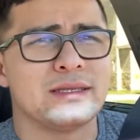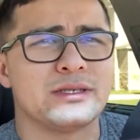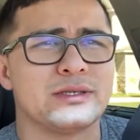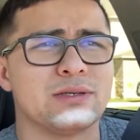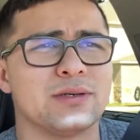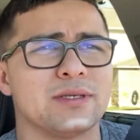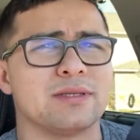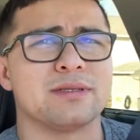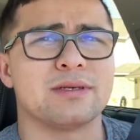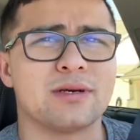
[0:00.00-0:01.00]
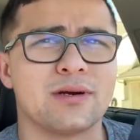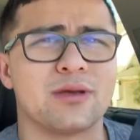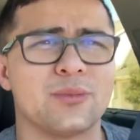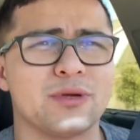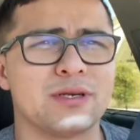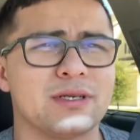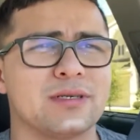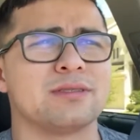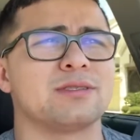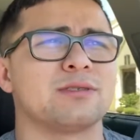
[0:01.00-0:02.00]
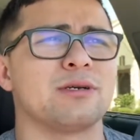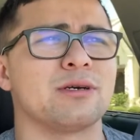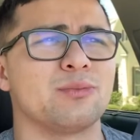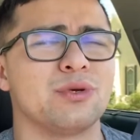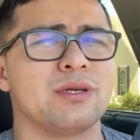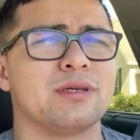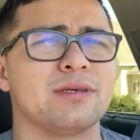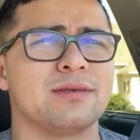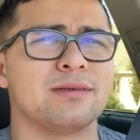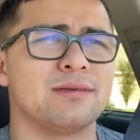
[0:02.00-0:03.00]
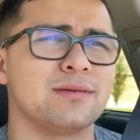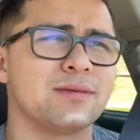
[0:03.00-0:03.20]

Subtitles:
let you know that the car community is a strong community, and